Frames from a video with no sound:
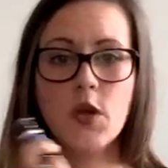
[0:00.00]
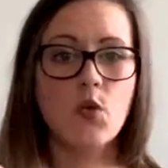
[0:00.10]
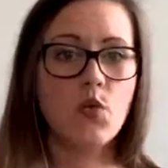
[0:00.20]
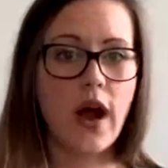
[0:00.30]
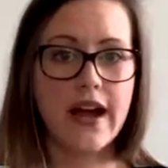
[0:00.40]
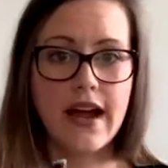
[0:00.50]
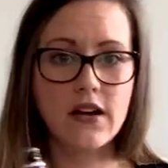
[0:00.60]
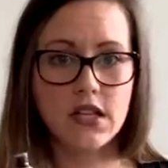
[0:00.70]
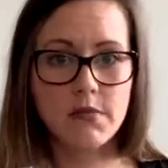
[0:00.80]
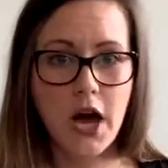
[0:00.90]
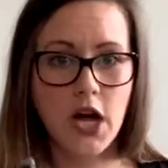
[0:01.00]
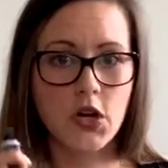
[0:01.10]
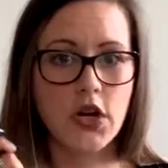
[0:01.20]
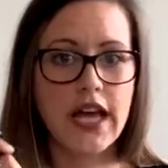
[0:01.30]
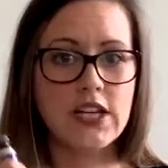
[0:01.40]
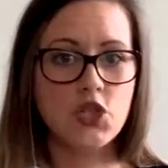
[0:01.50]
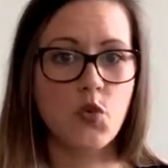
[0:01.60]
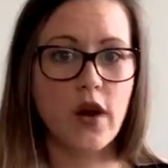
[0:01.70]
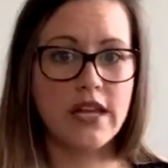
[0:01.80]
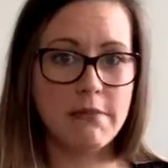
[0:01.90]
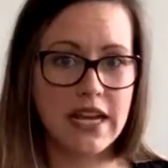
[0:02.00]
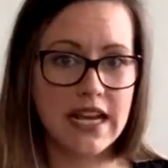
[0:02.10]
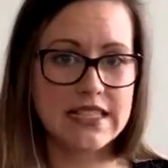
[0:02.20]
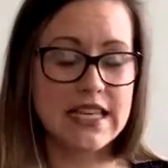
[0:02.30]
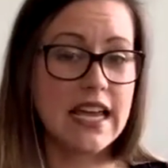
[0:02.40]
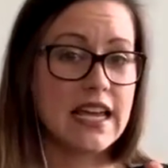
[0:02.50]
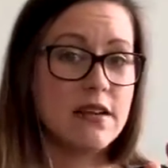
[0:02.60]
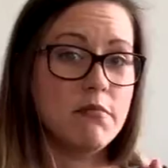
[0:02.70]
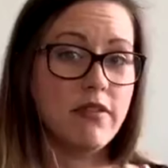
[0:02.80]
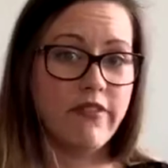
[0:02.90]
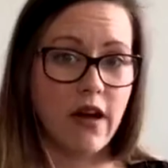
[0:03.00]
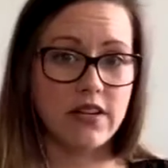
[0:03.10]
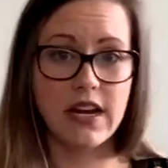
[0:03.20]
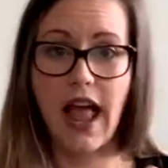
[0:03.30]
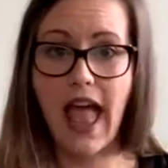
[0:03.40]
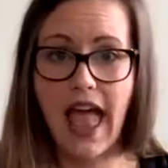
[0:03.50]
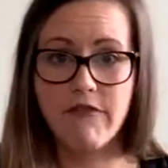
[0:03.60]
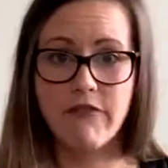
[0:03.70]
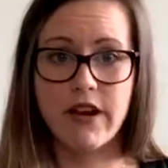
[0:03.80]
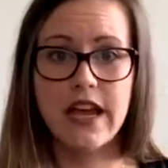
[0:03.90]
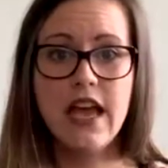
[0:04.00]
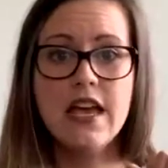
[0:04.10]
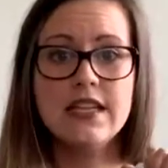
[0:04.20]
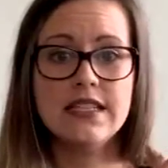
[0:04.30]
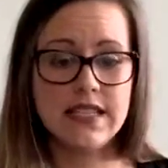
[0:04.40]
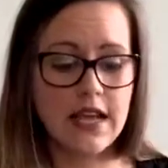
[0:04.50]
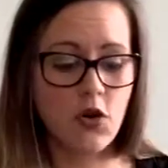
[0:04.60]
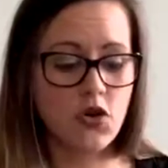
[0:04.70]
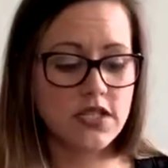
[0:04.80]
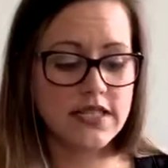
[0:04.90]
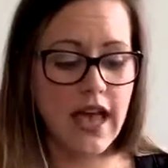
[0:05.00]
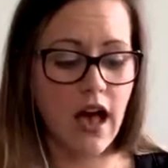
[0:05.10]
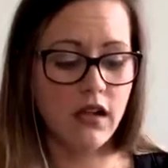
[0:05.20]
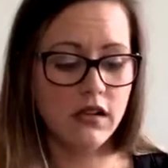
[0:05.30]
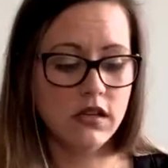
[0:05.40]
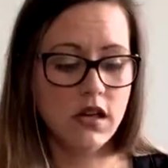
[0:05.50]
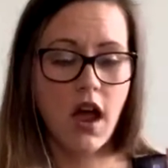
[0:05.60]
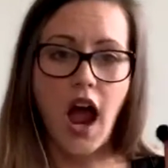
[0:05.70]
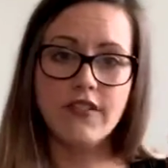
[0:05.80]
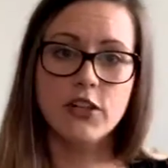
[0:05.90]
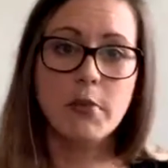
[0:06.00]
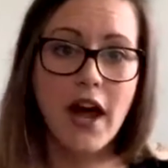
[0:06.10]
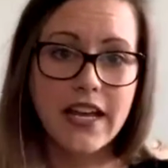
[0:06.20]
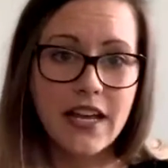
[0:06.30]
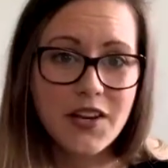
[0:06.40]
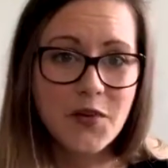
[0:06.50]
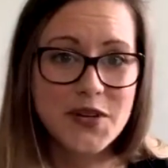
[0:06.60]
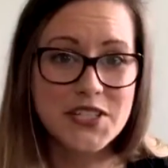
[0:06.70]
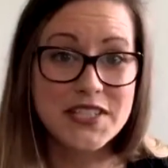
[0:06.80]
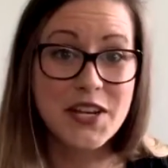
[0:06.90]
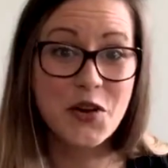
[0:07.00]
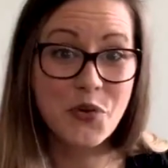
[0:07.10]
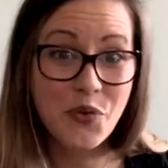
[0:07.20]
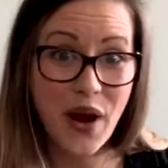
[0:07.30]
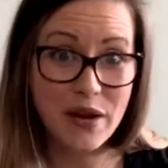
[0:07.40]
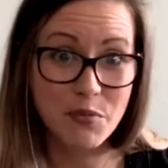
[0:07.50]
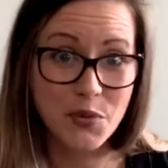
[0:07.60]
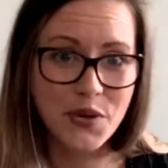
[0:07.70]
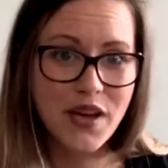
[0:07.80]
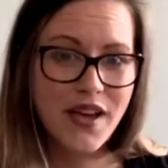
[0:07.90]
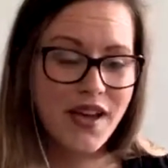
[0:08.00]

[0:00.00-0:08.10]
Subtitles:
right out of the bottle, in 20 minutes, it can be found in every single cell of your body, which is incredible.